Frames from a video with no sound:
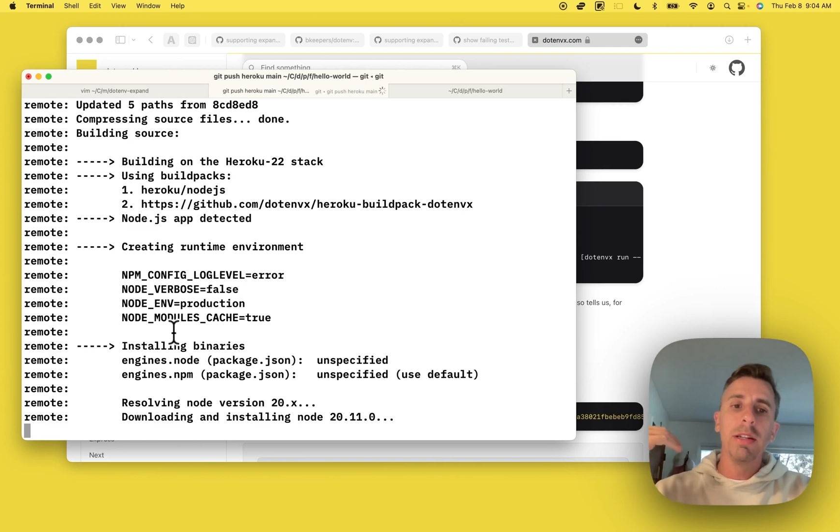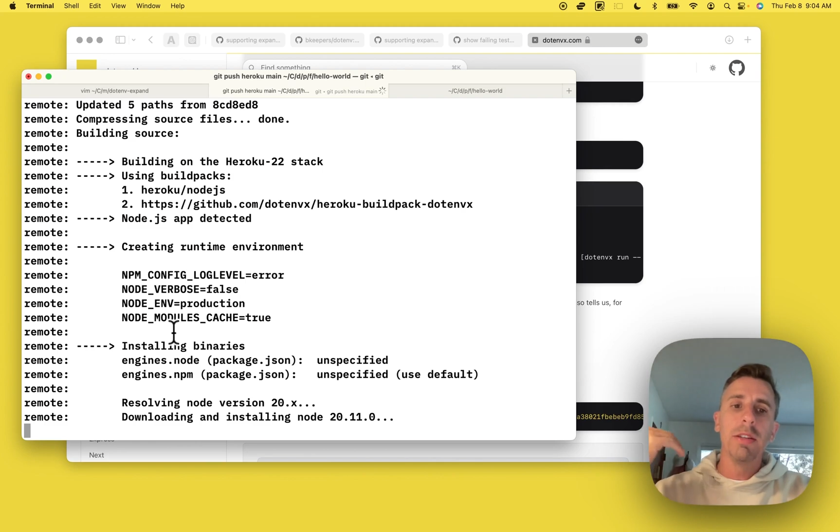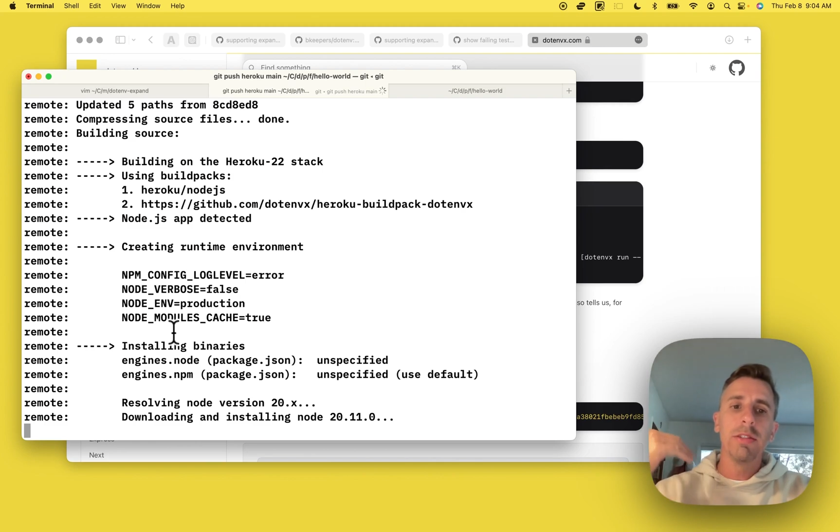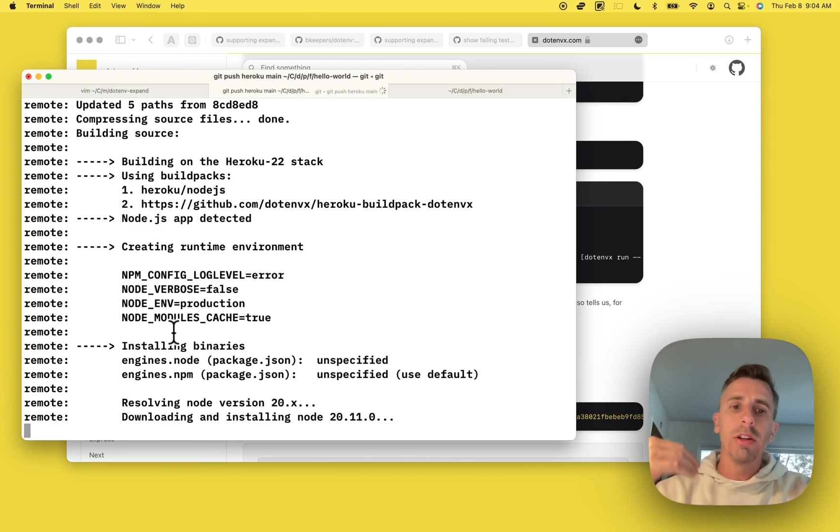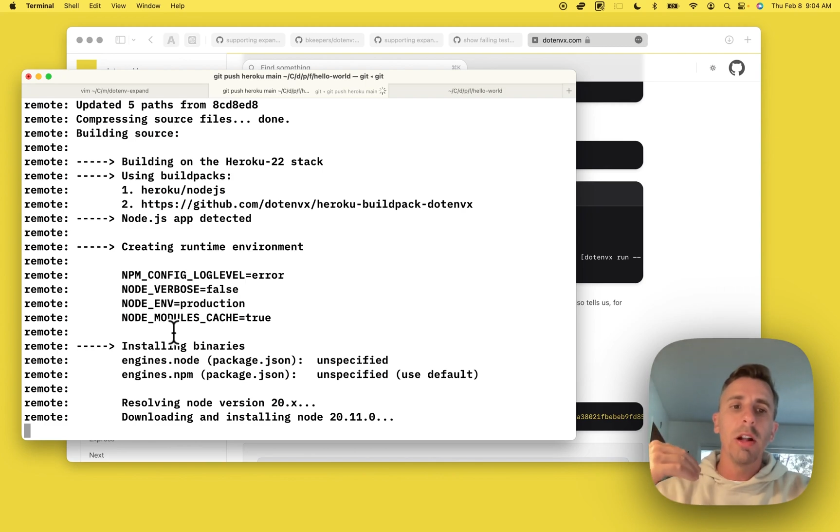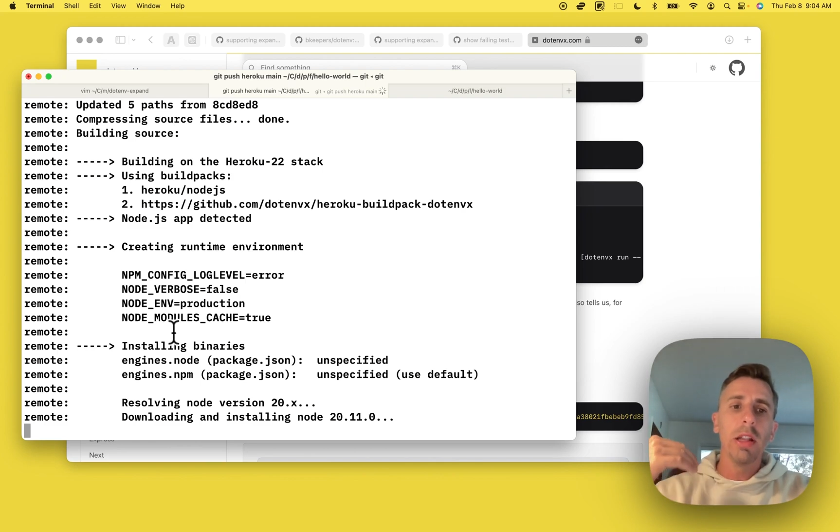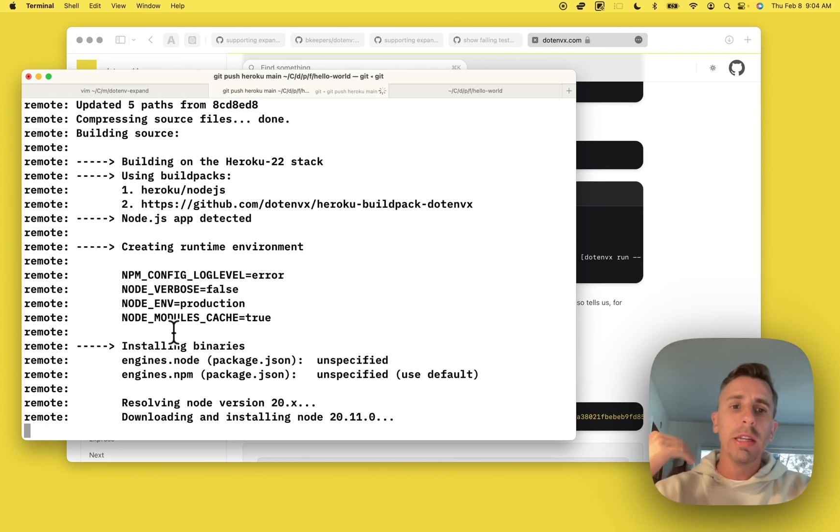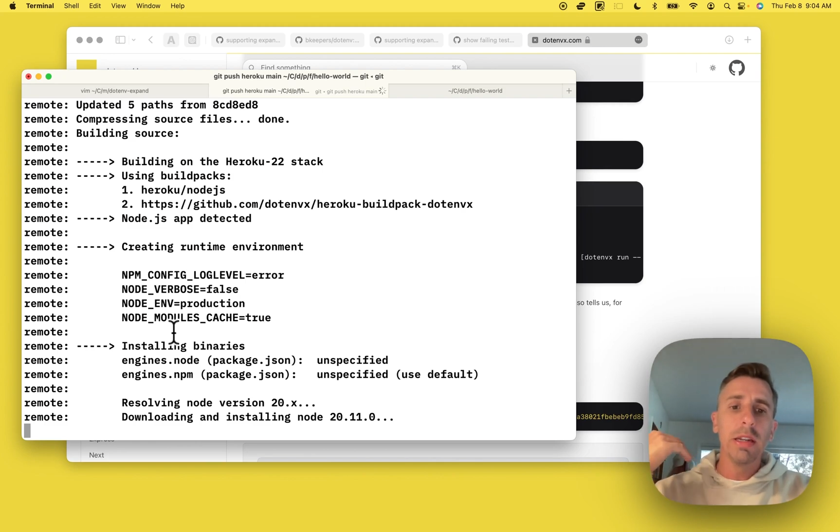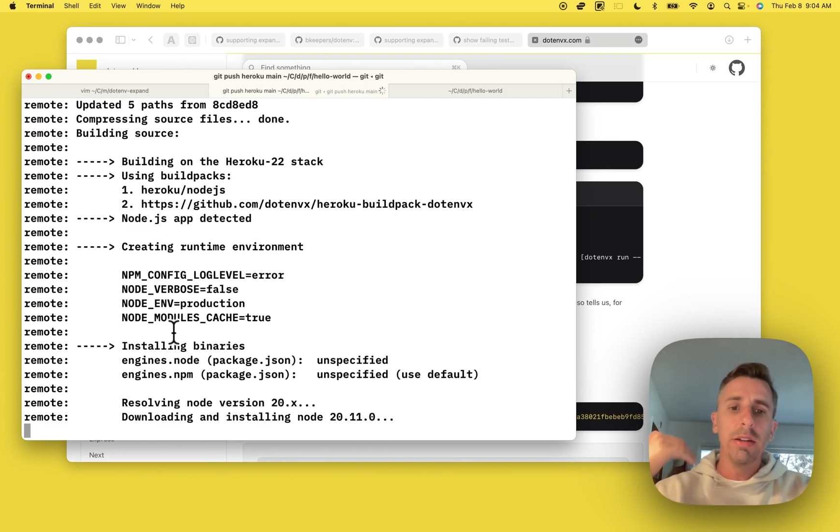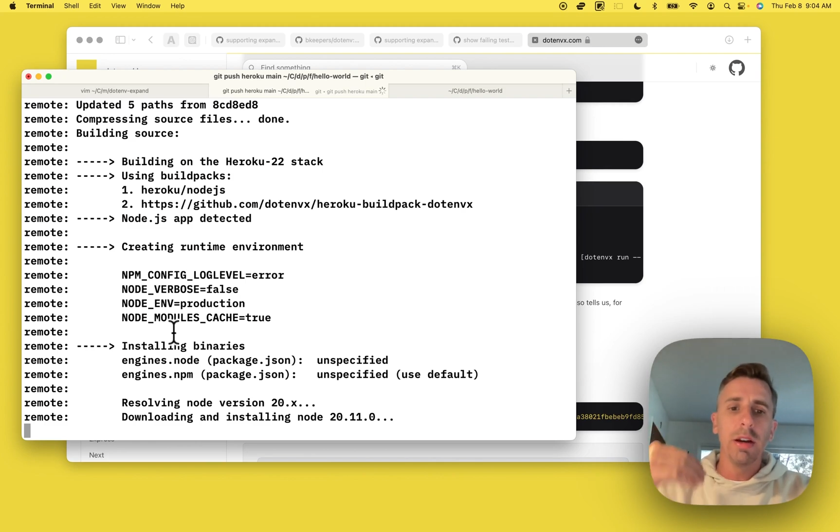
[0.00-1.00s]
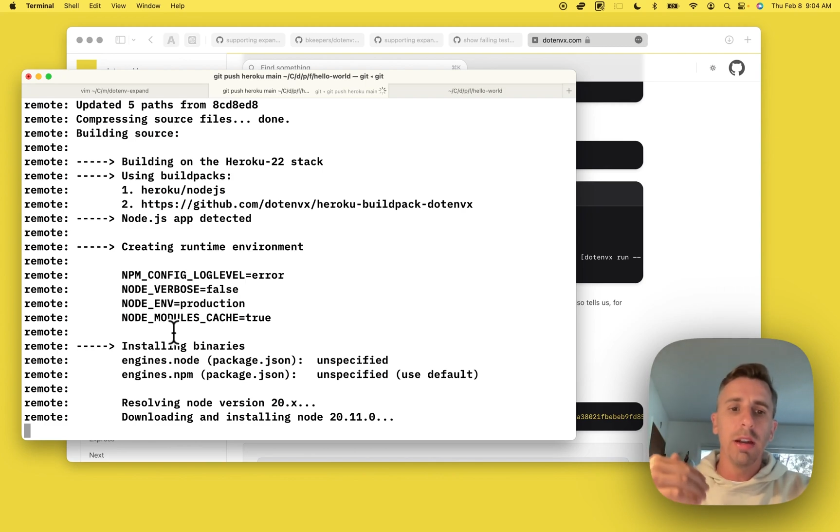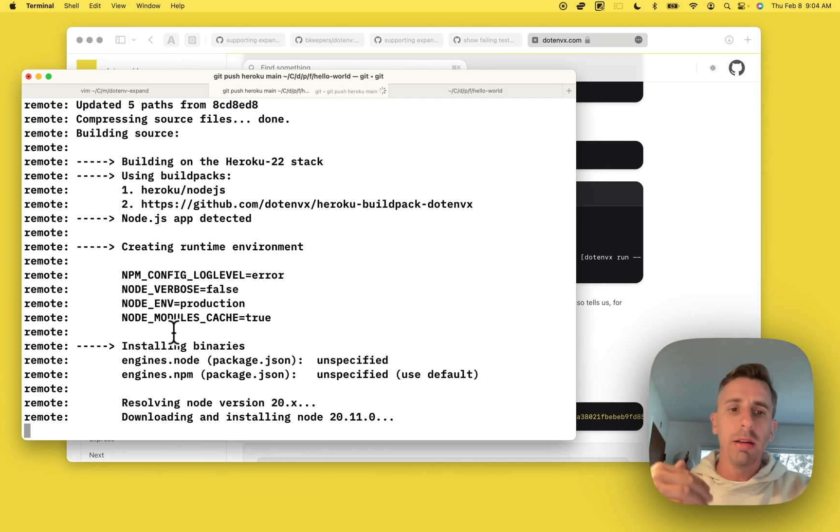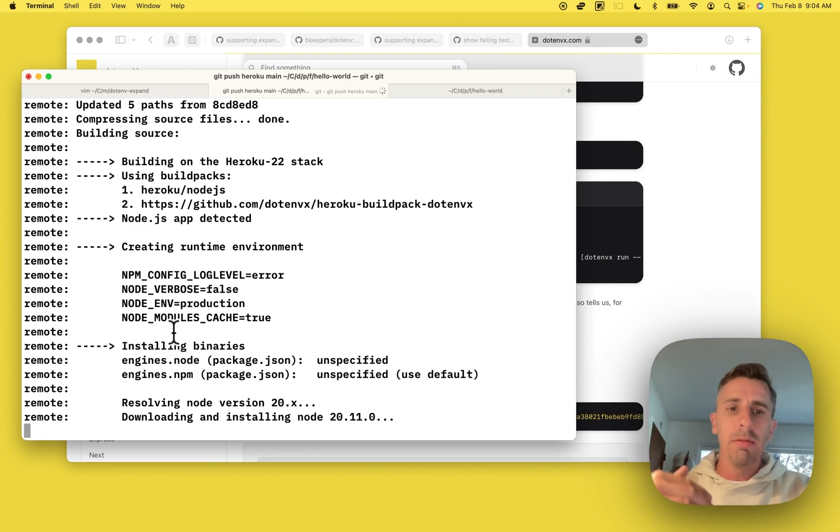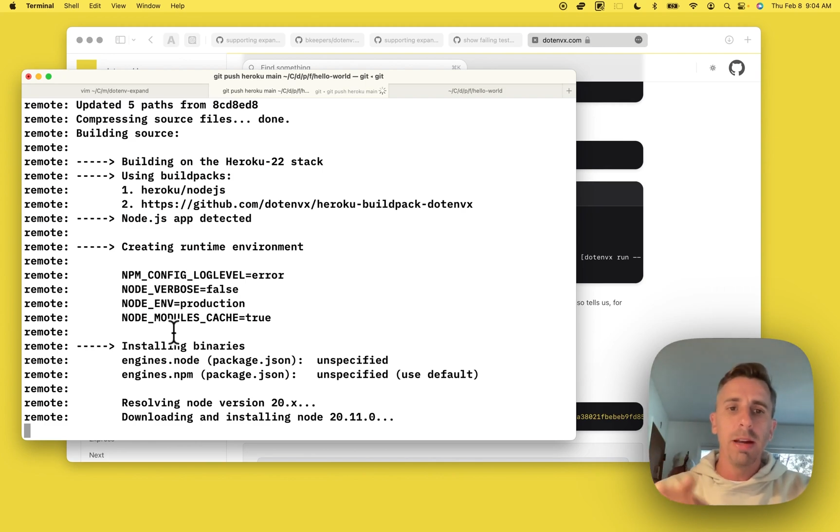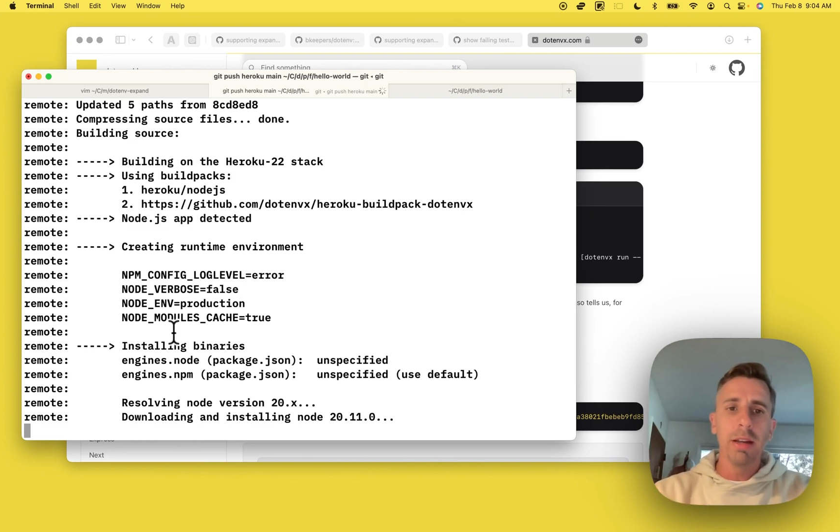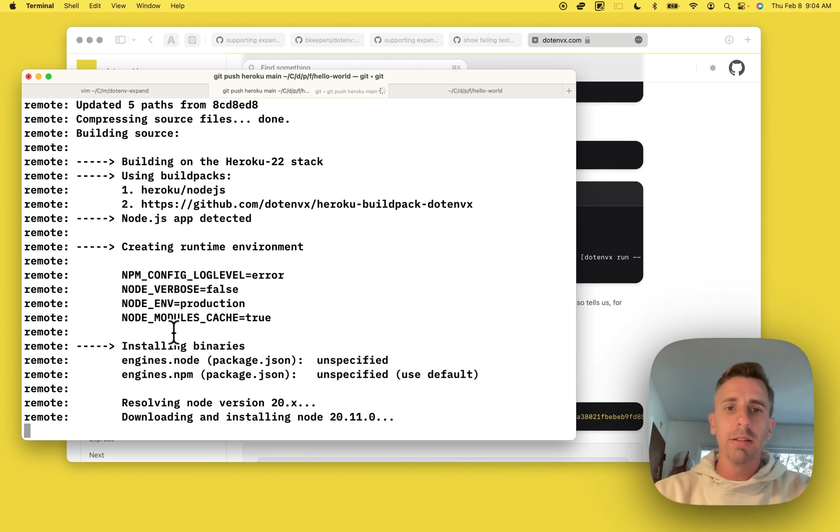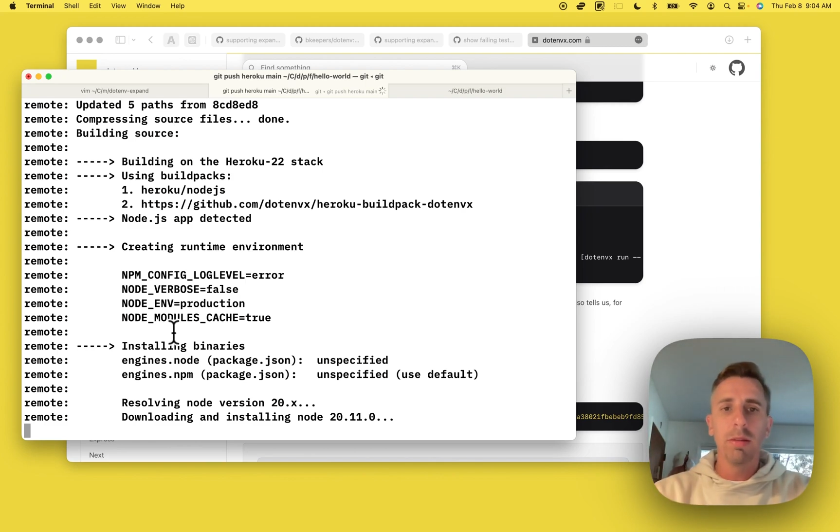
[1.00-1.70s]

installing .envx,